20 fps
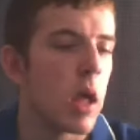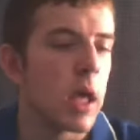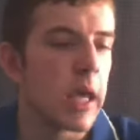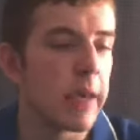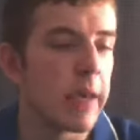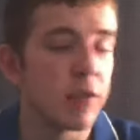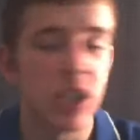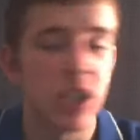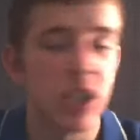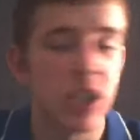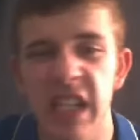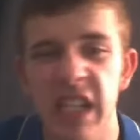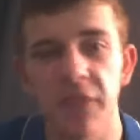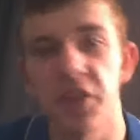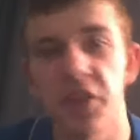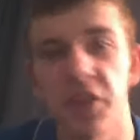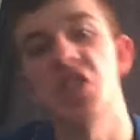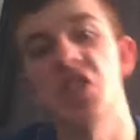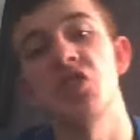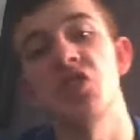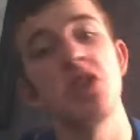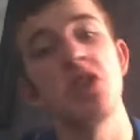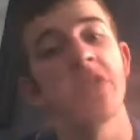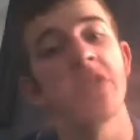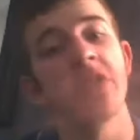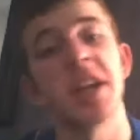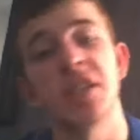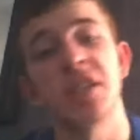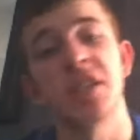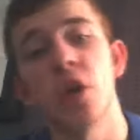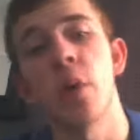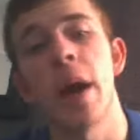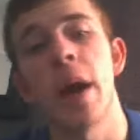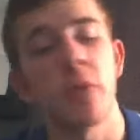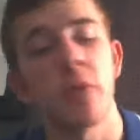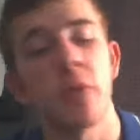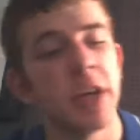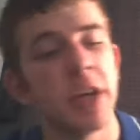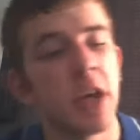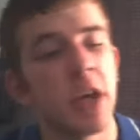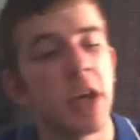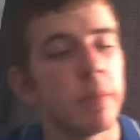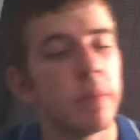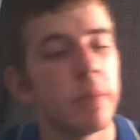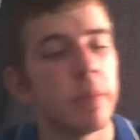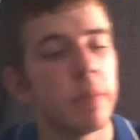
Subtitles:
Give or take 6th edition, you can then assault out the